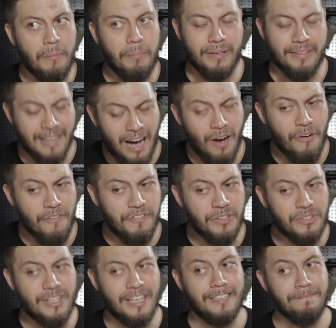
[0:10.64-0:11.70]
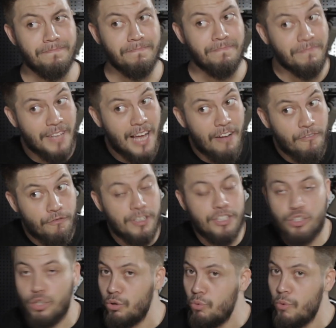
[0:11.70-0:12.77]
But now it feels like every
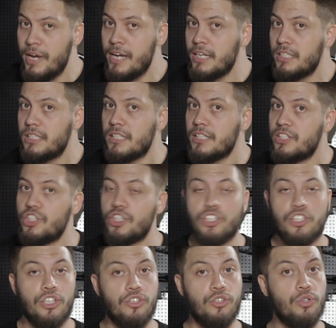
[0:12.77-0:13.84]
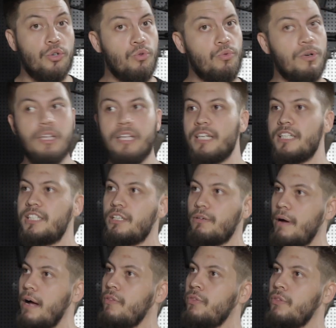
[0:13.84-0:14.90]
2 weeks, it's just a new release
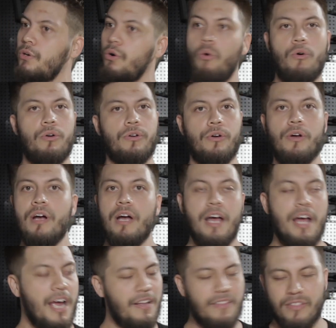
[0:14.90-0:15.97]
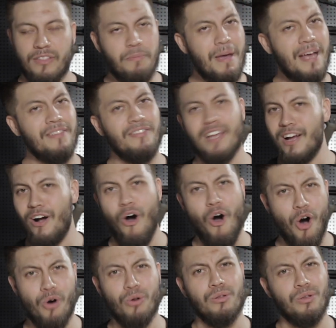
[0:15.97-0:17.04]
around the corner. And man, they
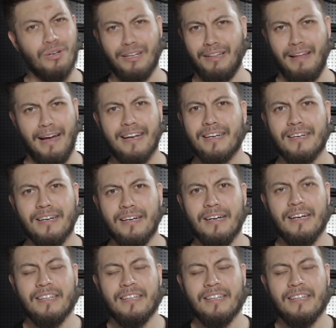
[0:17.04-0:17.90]
all look alike.